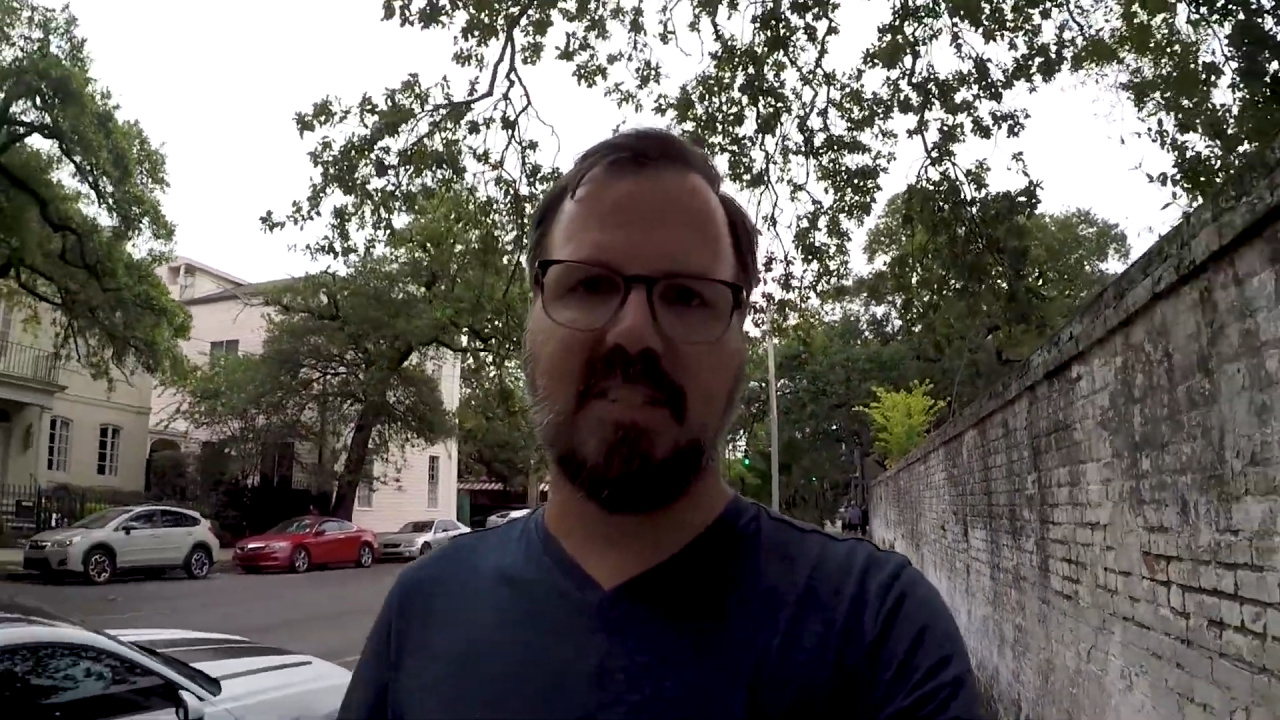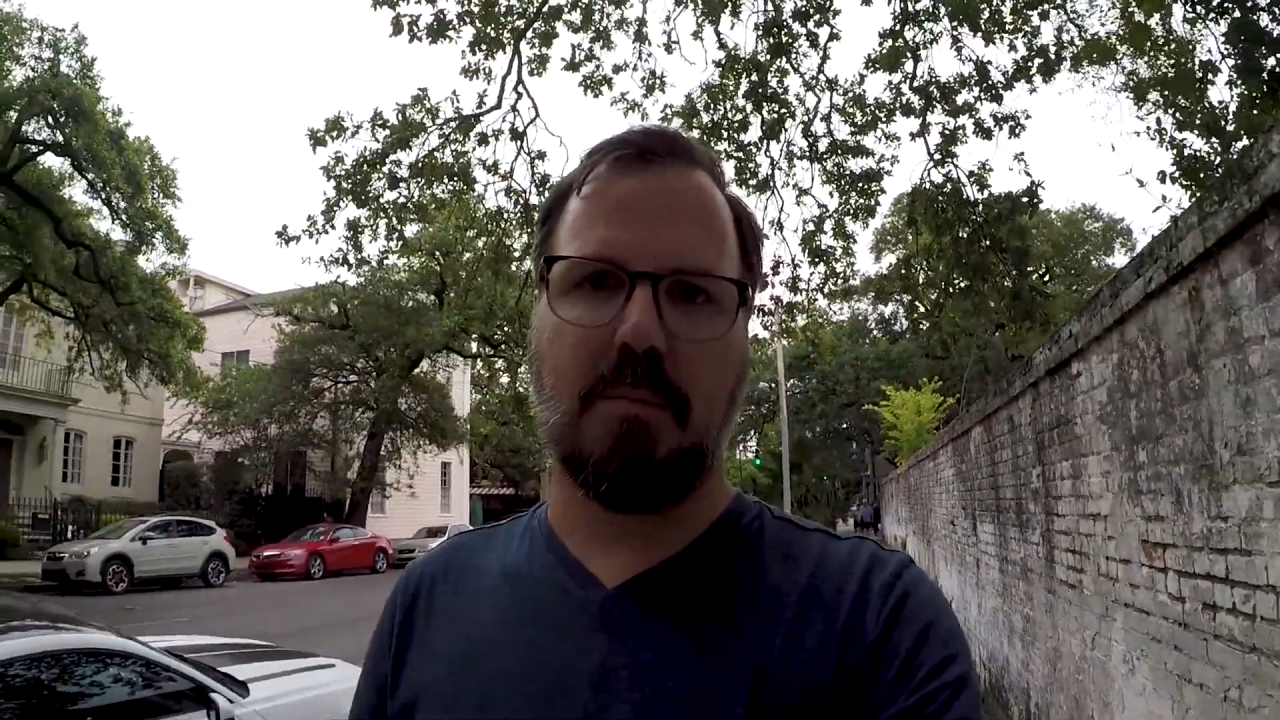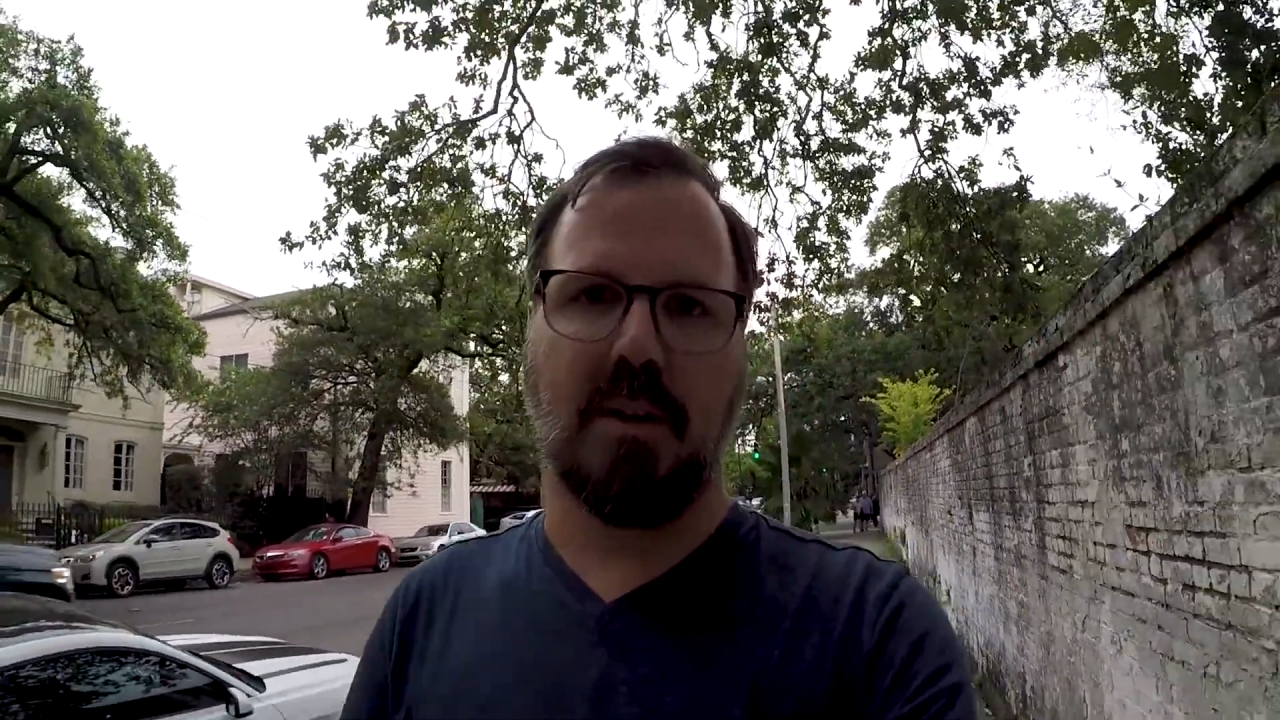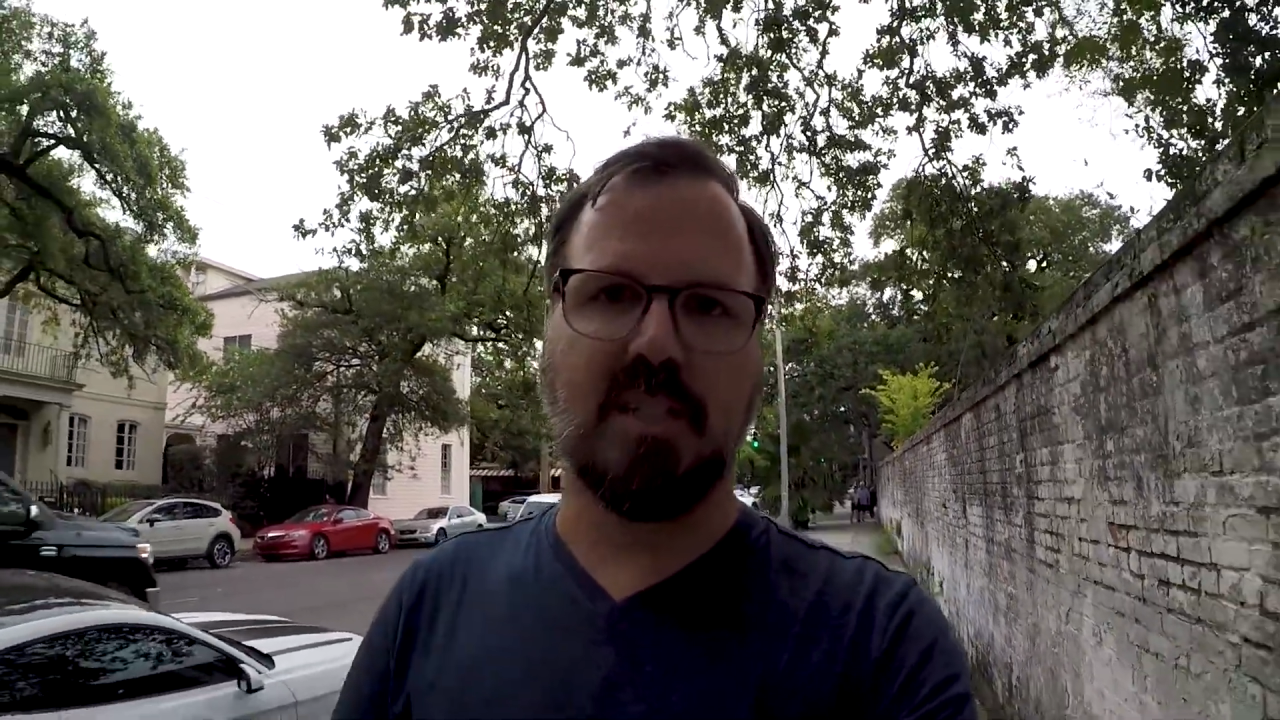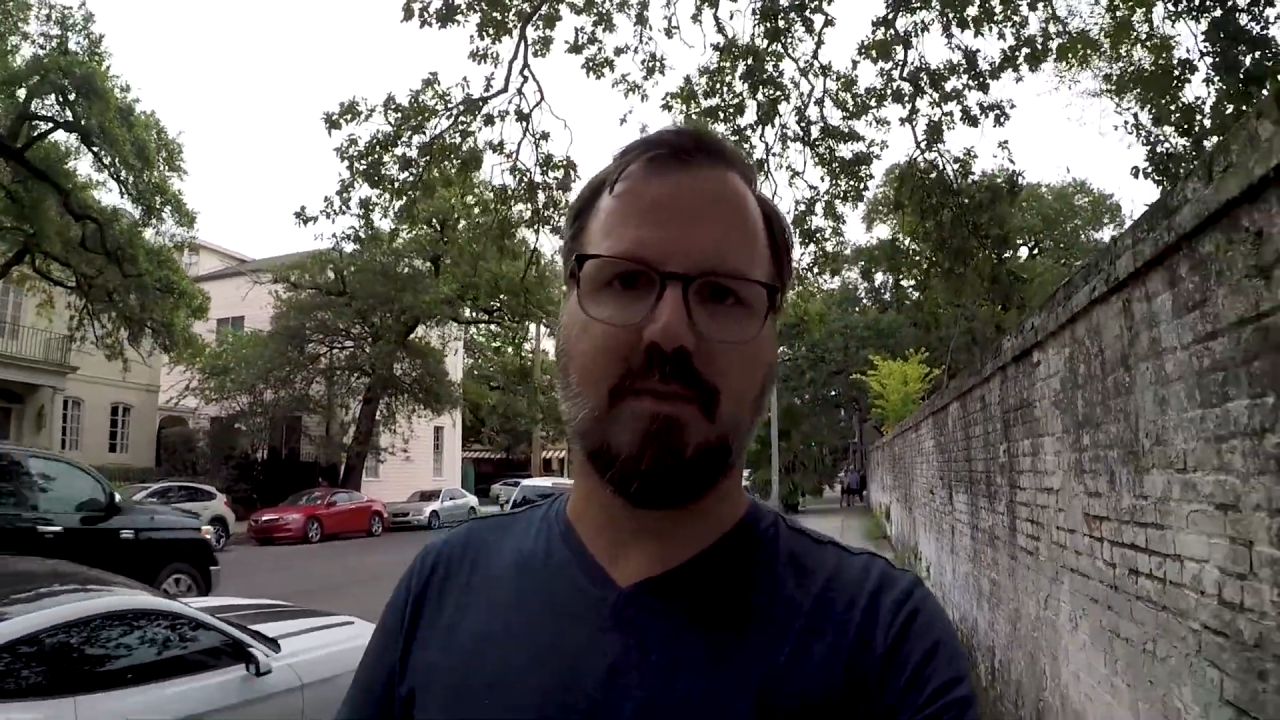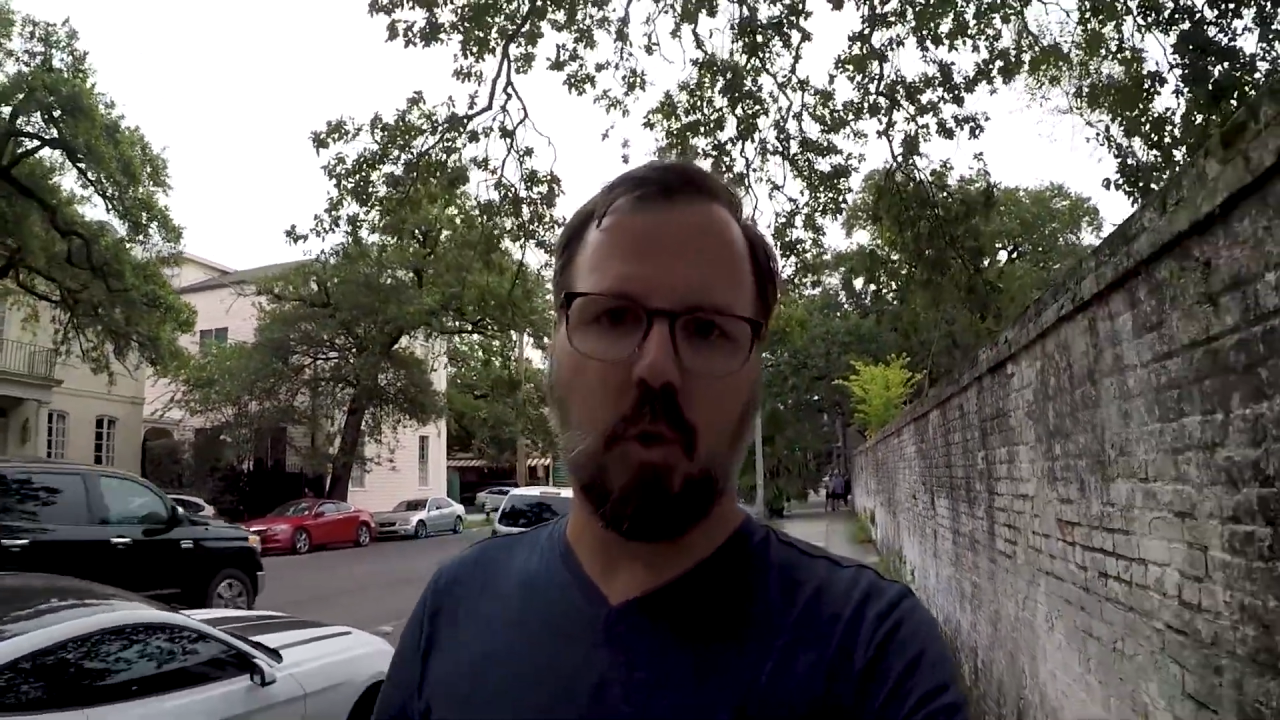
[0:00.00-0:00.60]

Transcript: of a bunch of